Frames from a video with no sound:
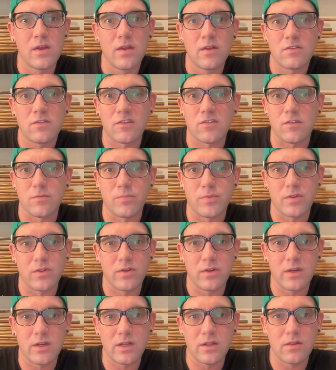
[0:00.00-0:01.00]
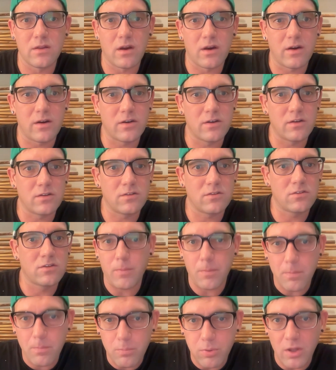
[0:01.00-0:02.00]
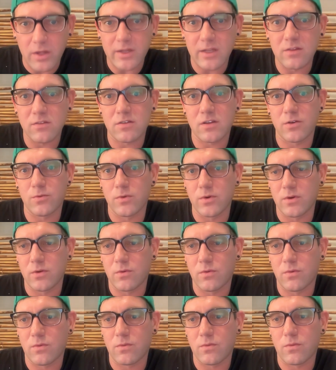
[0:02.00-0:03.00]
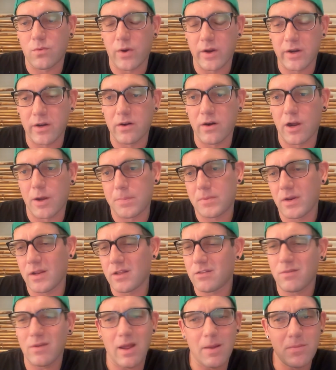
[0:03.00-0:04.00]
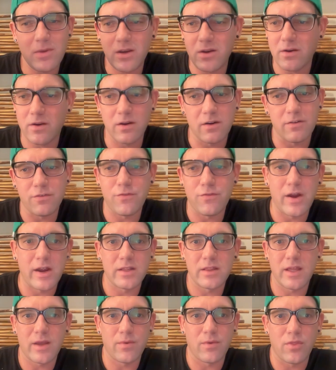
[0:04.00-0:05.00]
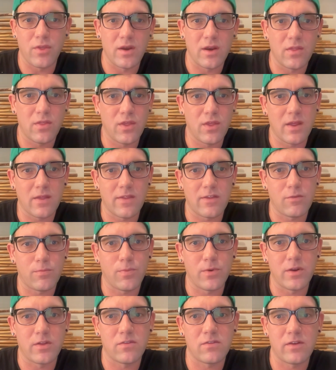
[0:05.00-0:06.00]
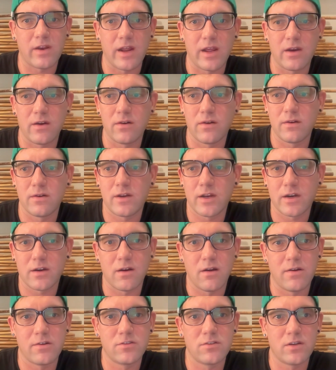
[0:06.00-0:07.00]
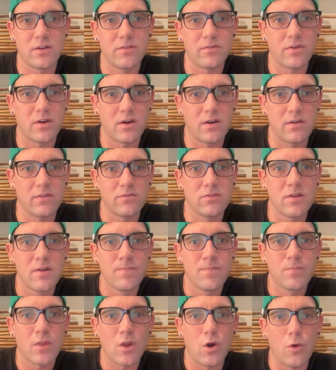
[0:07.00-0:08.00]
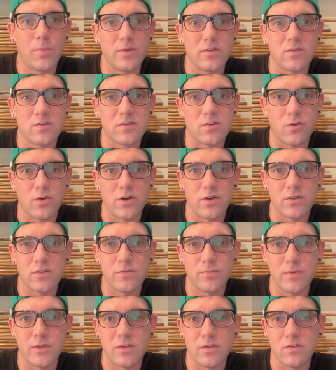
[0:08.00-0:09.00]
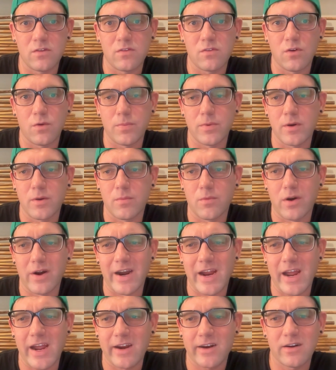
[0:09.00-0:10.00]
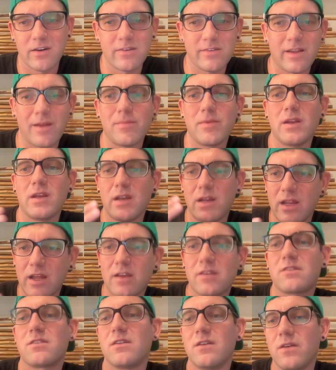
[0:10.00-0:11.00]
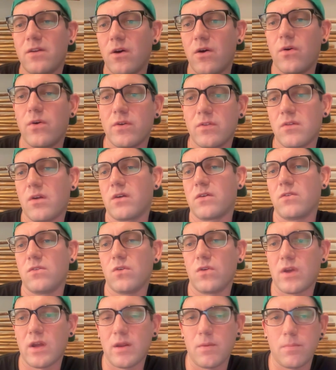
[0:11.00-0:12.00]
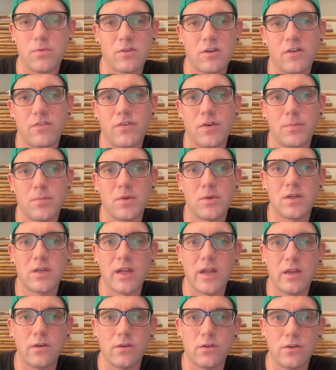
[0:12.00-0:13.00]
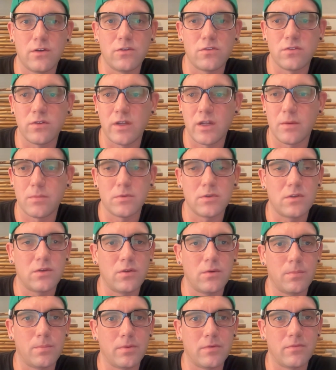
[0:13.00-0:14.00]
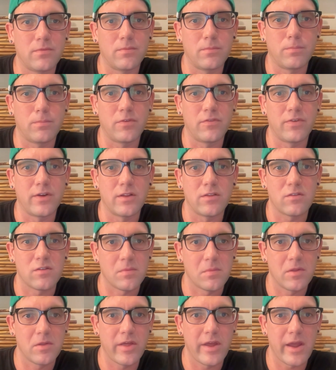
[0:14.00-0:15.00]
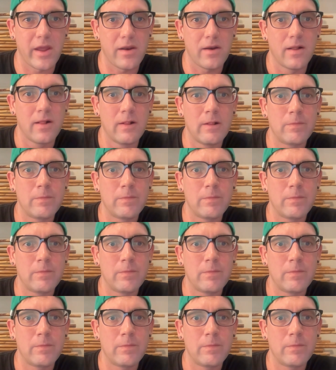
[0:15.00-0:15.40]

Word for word: Accessibility, large plugins can require updates. I mean, you're going to find that with anything. That's pretty standard. Technology evolves. Open source means it's open to more hackers. I mean, yes and no. As long as you keep stuff up to date, you're usually able to pre prevent some of that.